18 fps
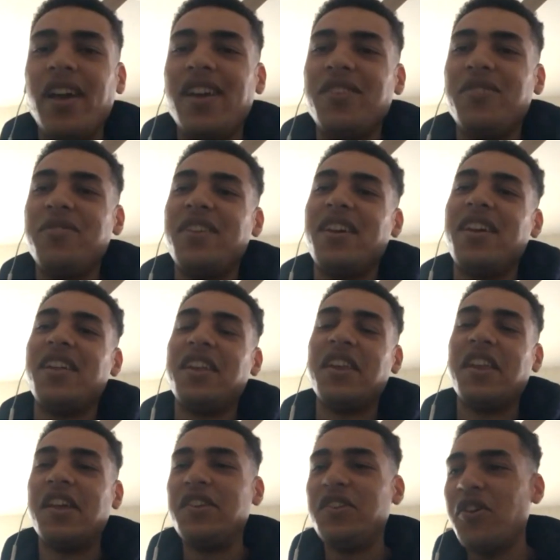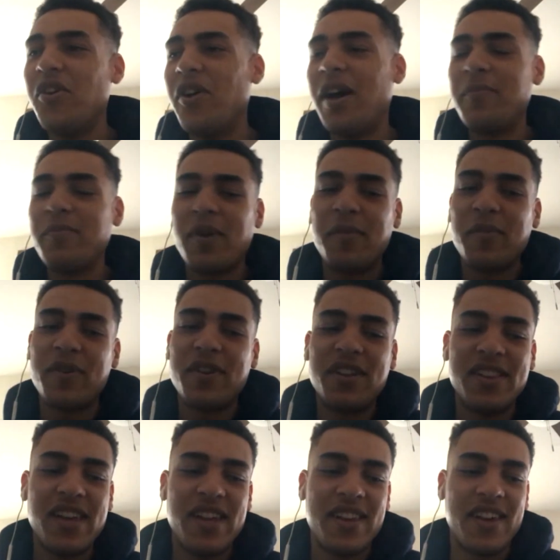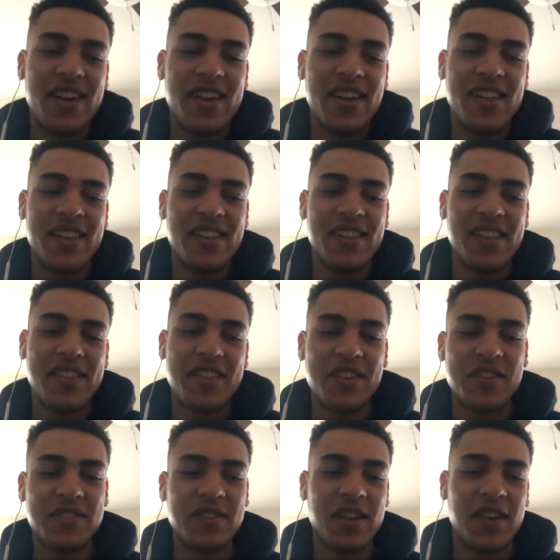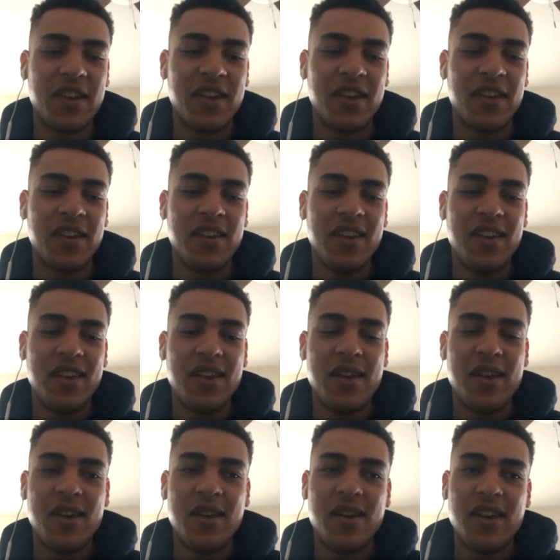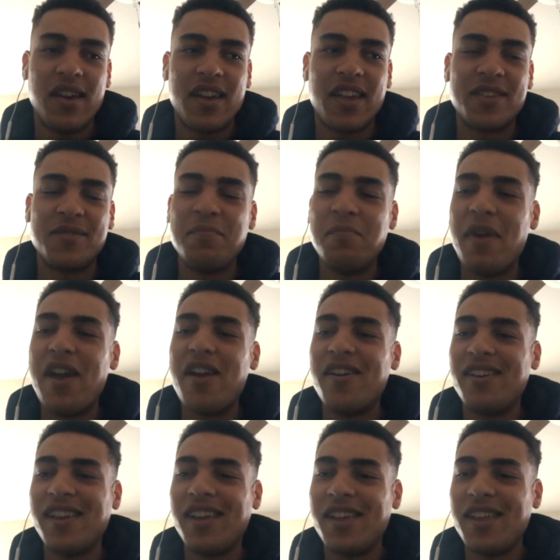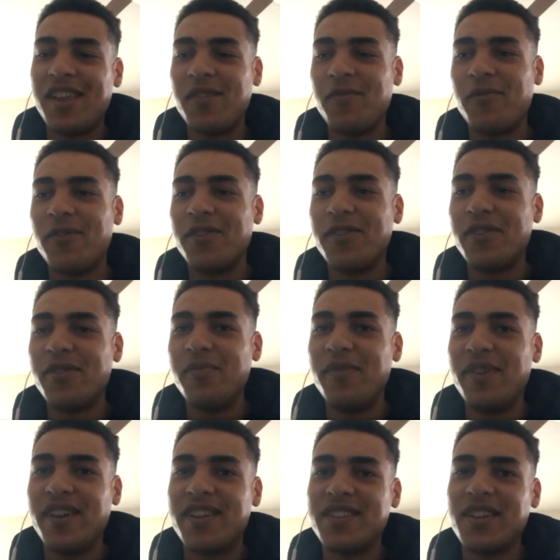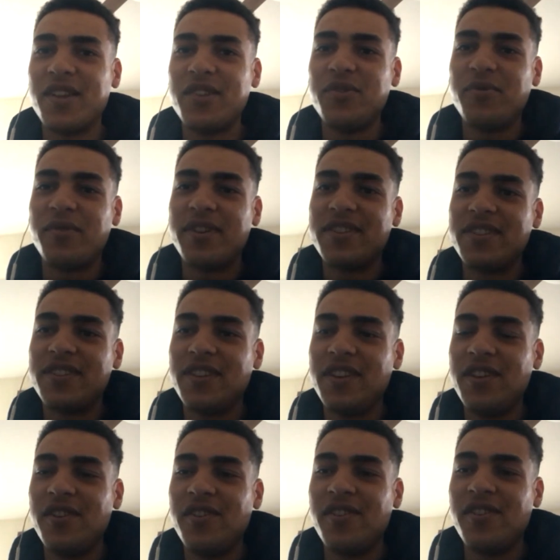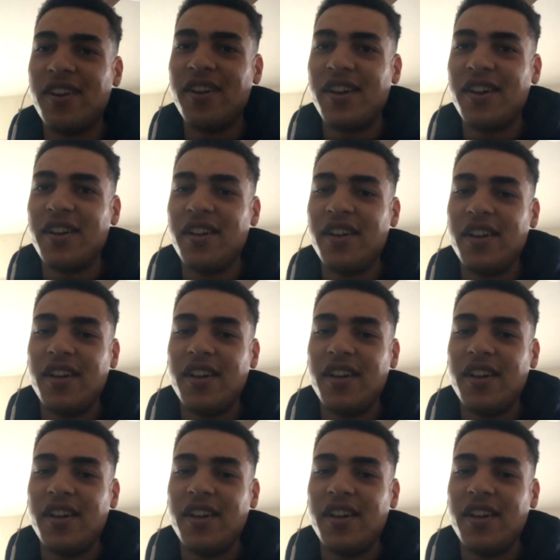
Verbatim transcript: you did. And you know, I'm I'm gonna let uh let this uh I guess marinate for a little bit because I do want to hear uh,